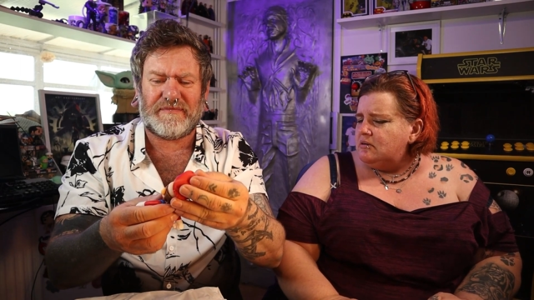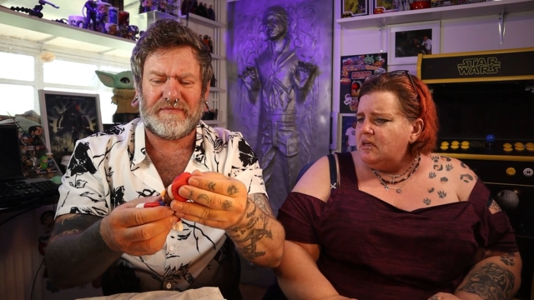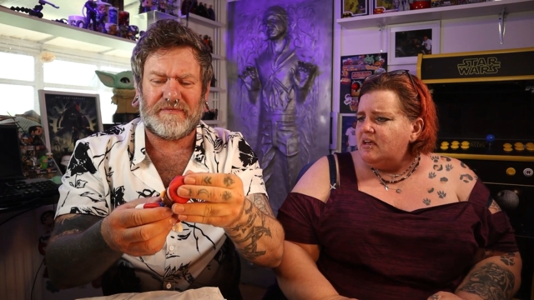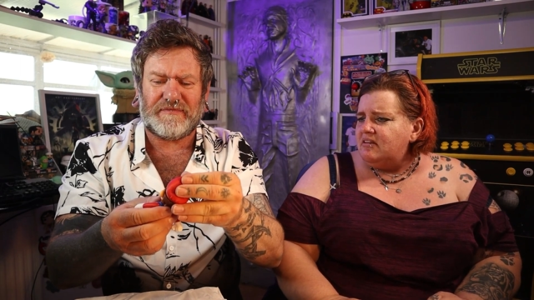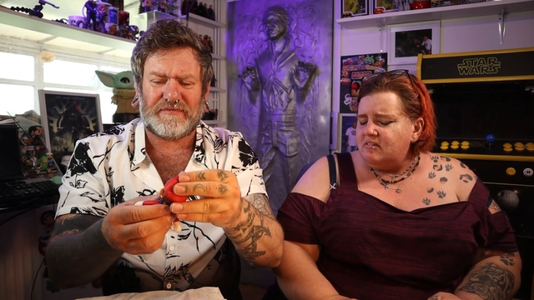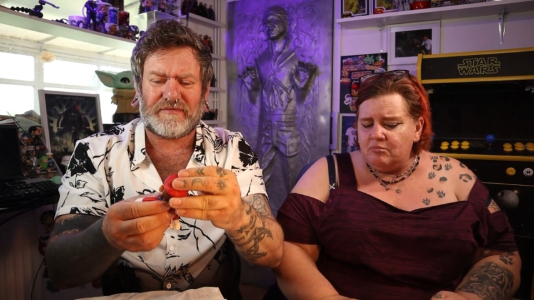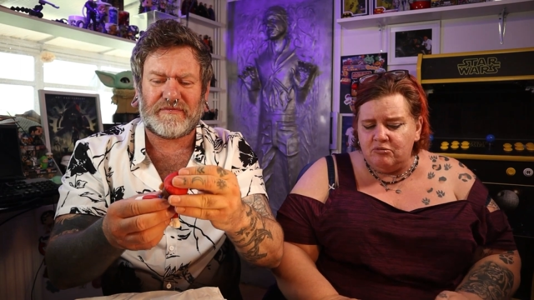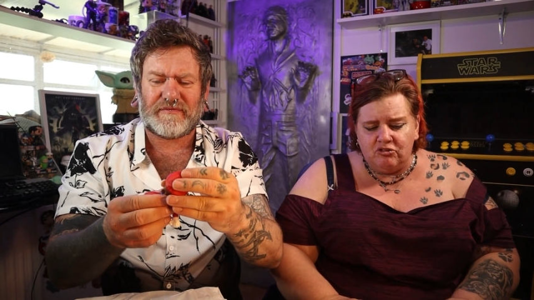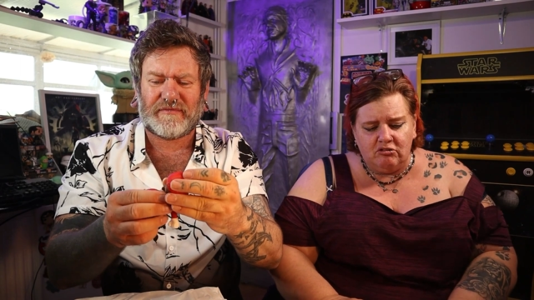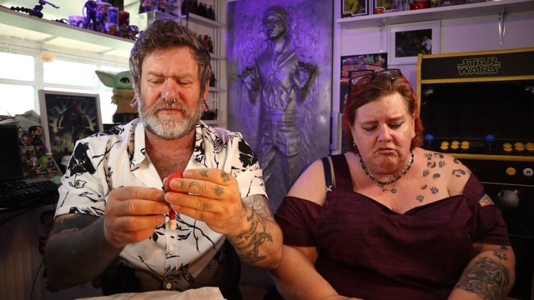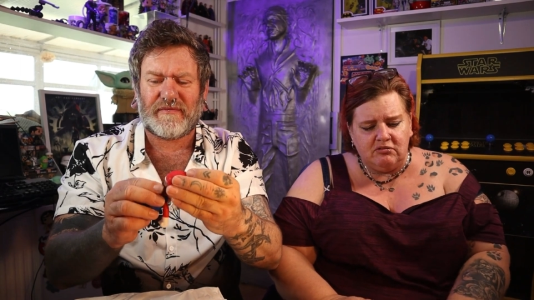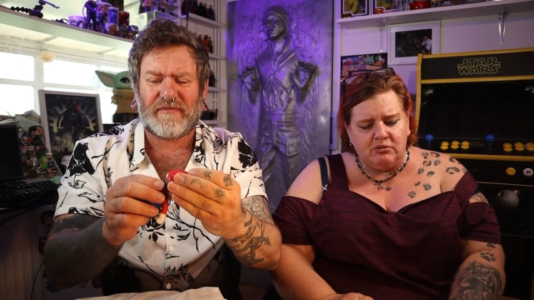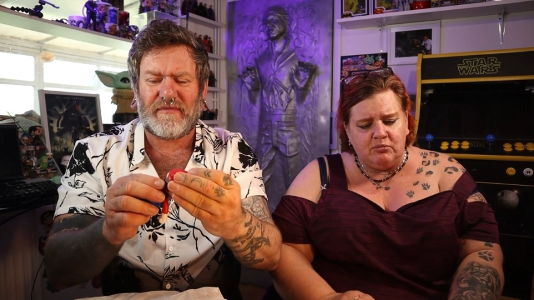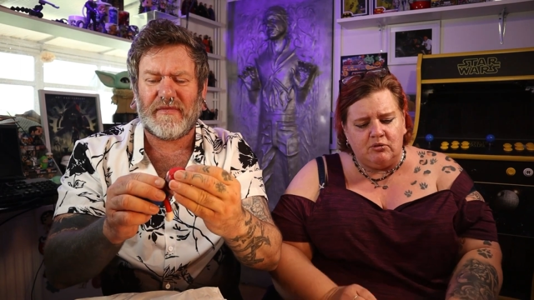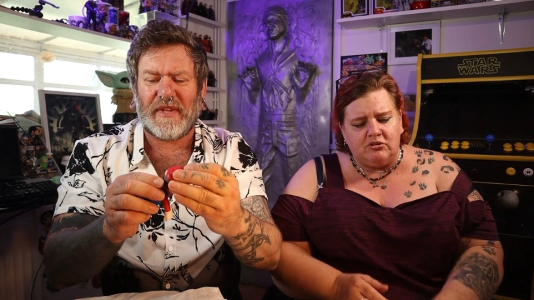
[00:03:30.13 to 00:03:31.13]
Speaker 1: Yes, I'm sure
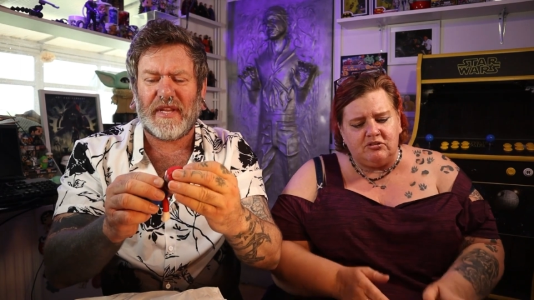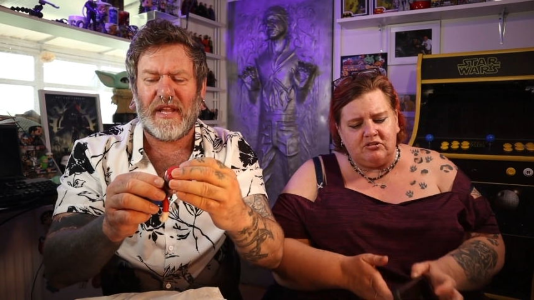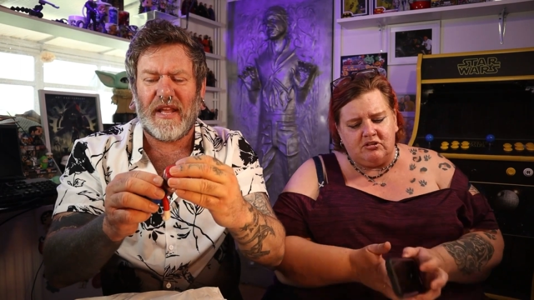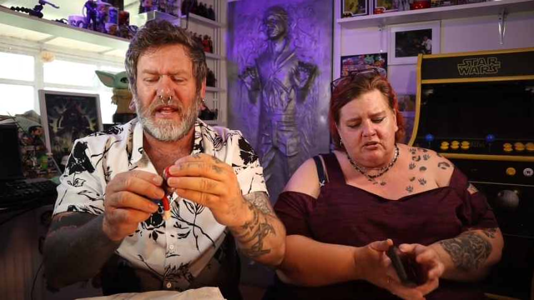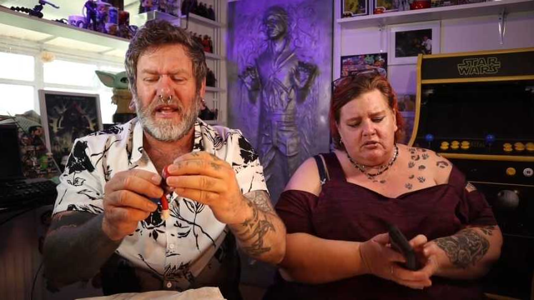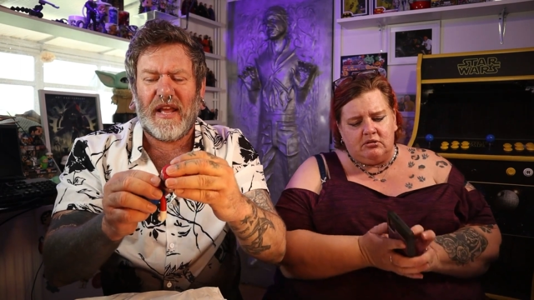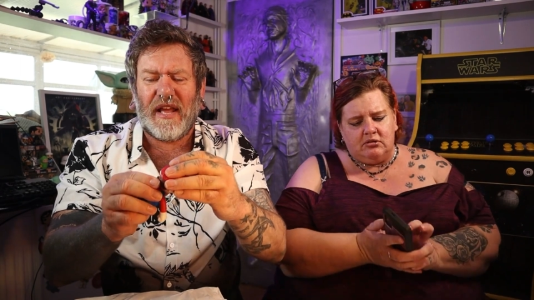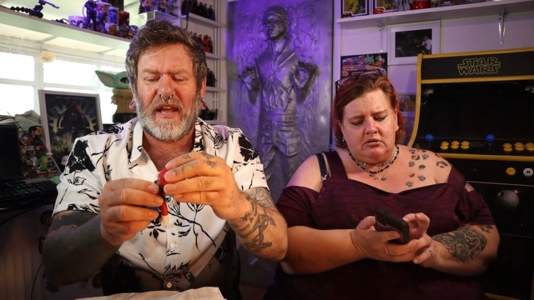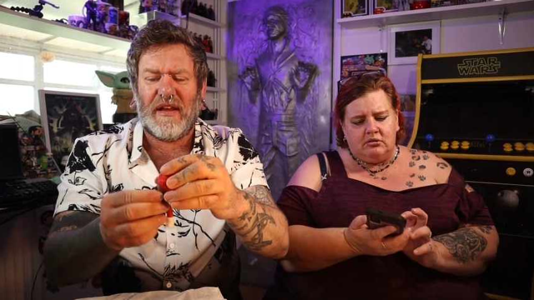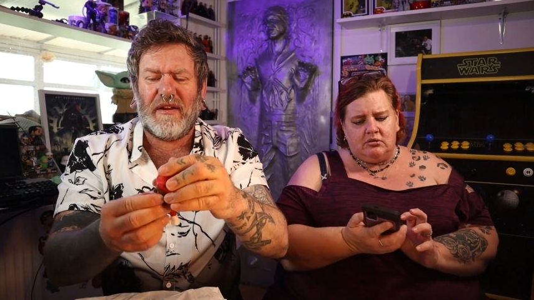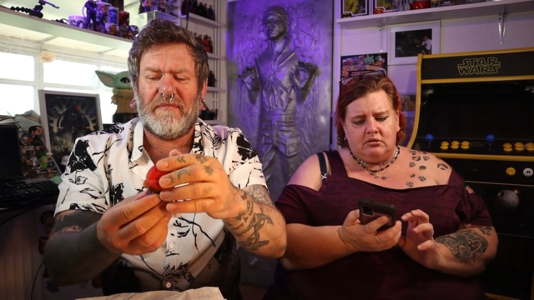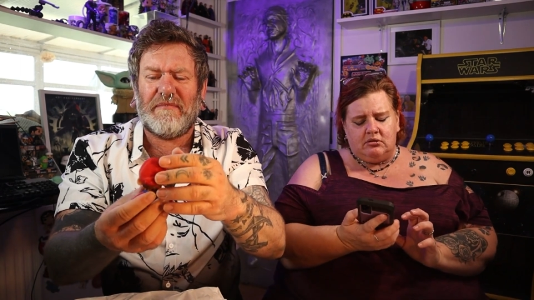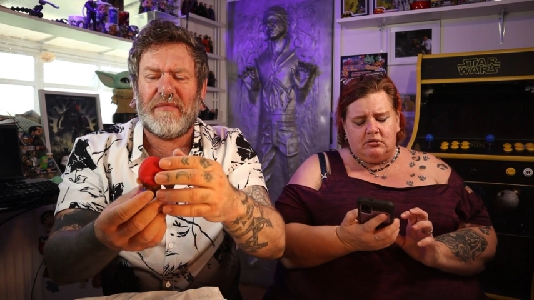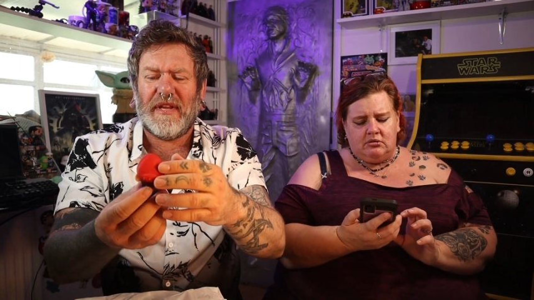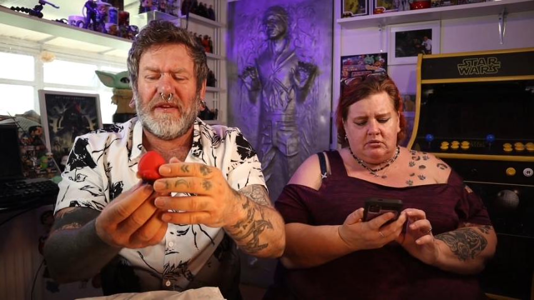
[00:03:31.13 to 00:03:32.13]
he was.
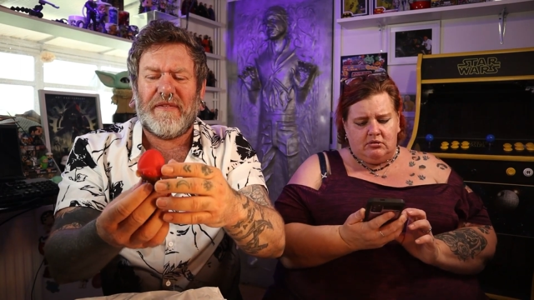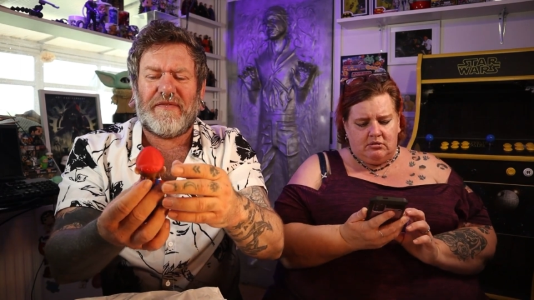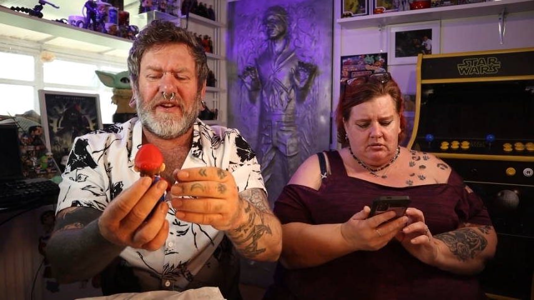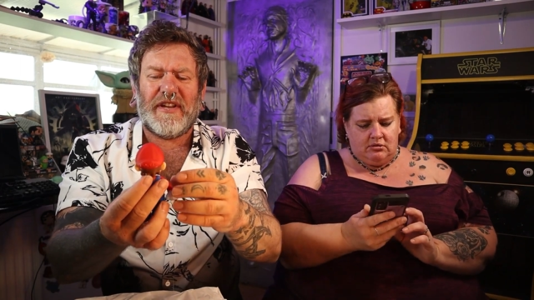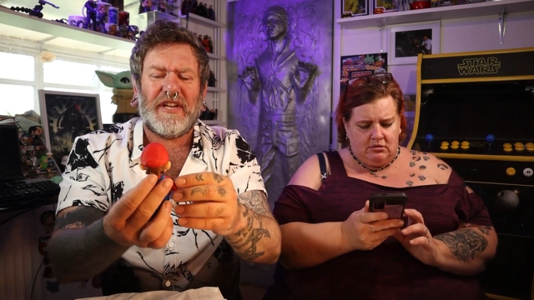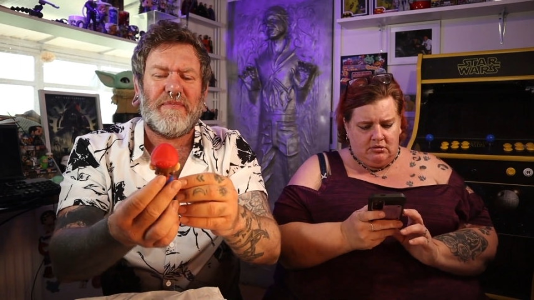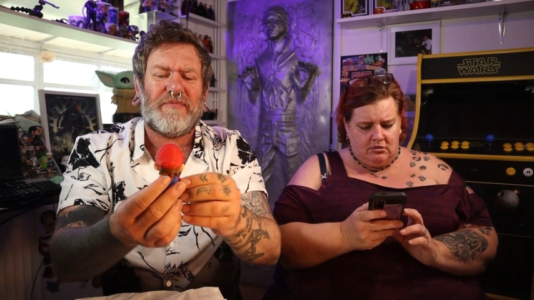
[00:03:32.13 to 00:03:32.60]
Speaker 2: Um, three D